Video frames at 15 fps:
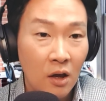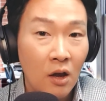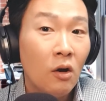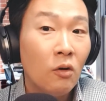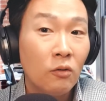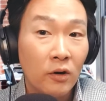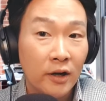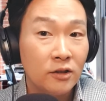
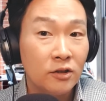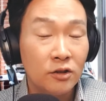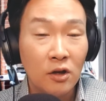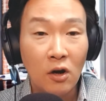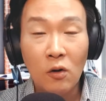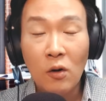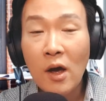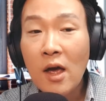right?
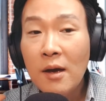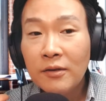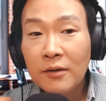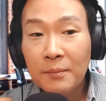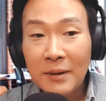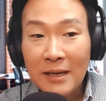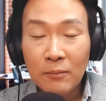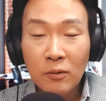So the
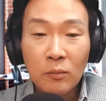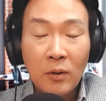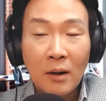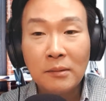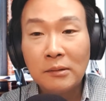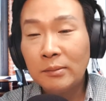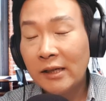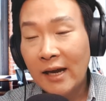people
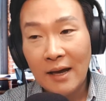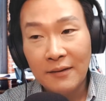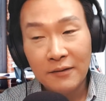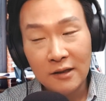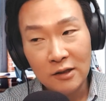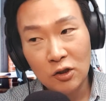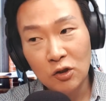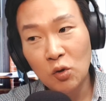probably at
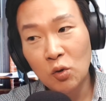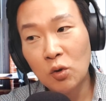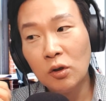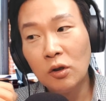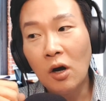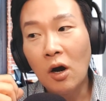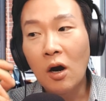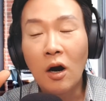this
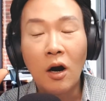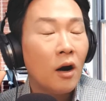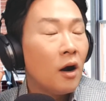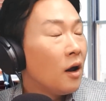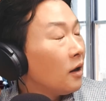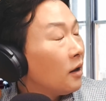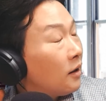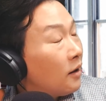school are
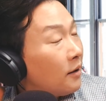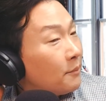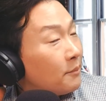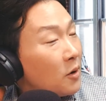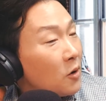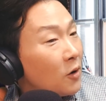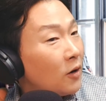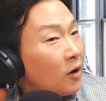
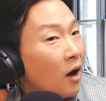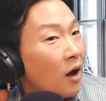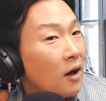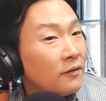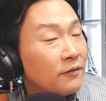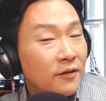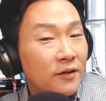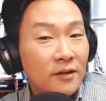more
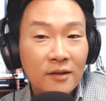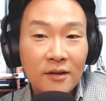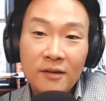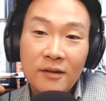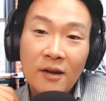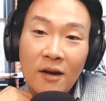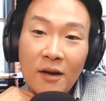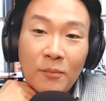often than
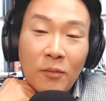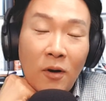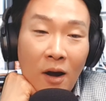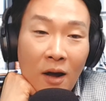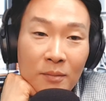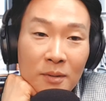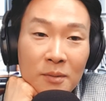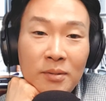not
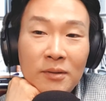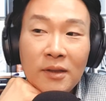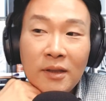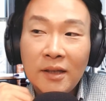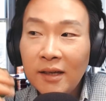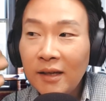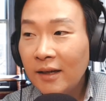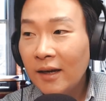
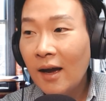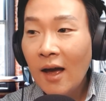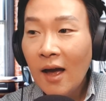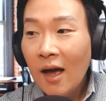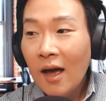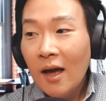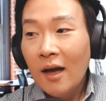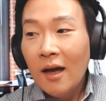probably
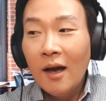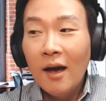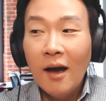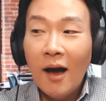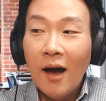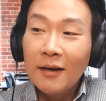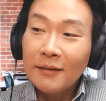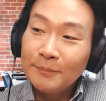
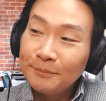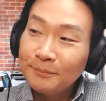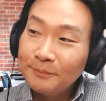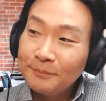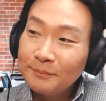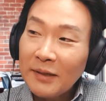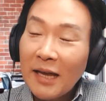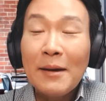
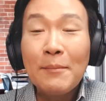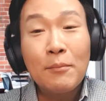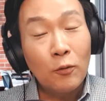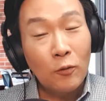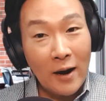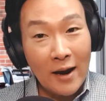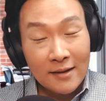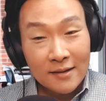
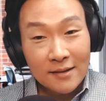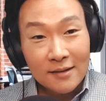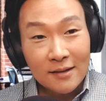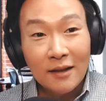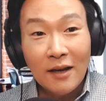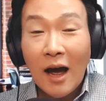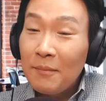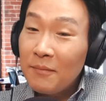impressed.
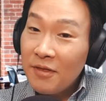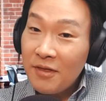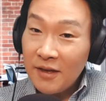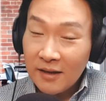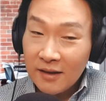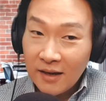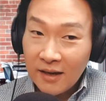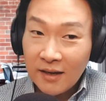I'm
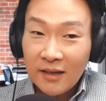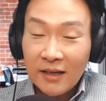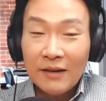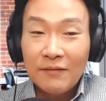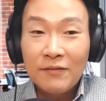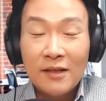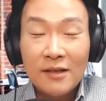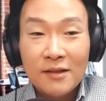thinking
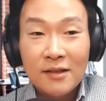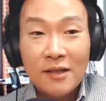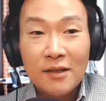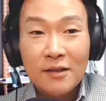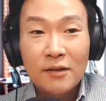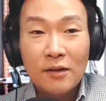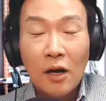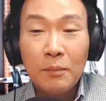if this
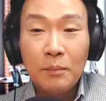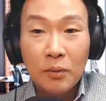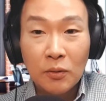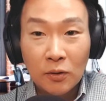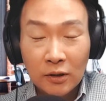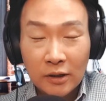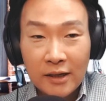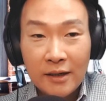is a
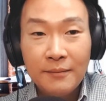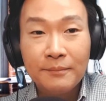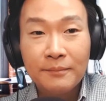bully,